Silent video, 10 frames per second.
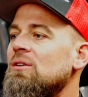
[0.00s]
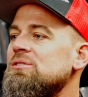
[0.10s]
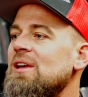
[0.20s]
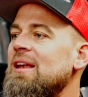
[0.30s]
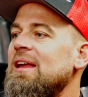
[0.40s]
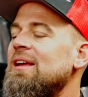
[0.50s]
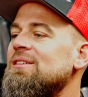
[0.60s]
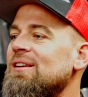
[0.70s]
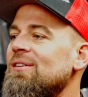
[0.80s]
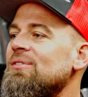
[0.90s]
sending it
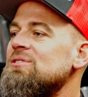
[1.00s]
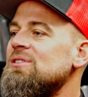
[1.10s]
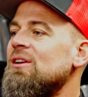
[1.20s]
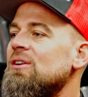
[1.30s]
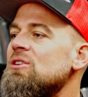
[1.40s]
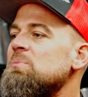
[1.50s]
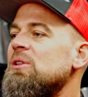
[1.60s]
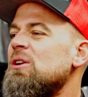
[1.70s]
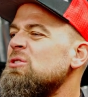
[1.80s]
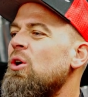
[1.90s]
to different cylinders,
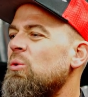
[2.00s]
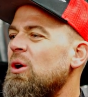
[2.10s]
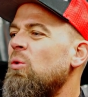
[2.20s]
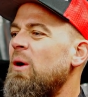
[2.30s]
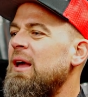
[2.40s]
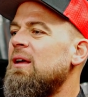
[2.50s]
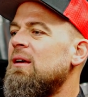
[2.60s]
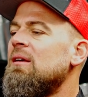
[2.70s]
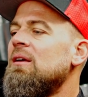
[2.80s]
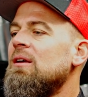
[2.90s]
but there's no real way
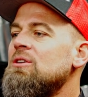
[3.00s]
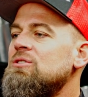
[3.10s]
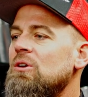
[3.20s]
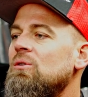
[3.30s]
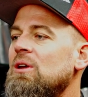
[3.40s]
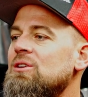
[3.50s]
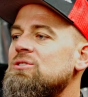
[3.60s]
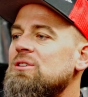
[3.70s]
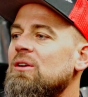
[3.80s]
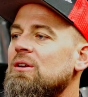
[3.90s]
to tune
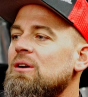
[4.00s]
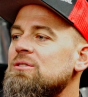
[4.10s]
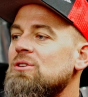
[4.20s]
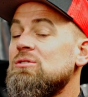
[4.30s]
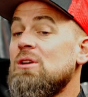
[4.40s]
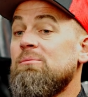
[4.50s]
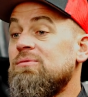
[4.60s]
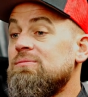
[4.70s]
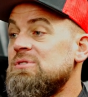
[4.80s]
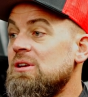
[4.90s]
each cylinder. So some
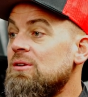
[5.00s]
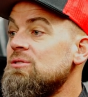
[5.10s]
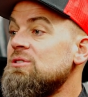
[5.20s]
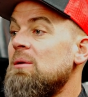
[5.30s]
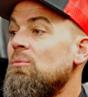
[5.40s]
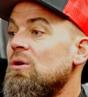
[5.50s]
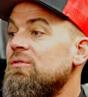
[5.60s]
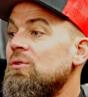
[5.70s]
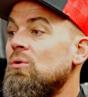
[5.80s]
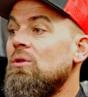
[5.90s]
cylinders get more
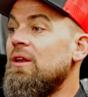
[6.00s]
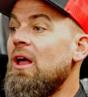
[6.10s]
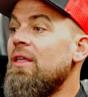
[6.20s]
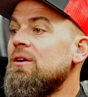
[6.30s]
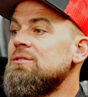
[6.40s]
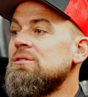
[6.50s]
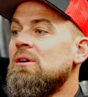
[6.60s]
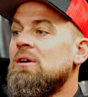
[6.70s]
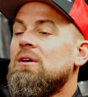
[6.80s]
fuel than others.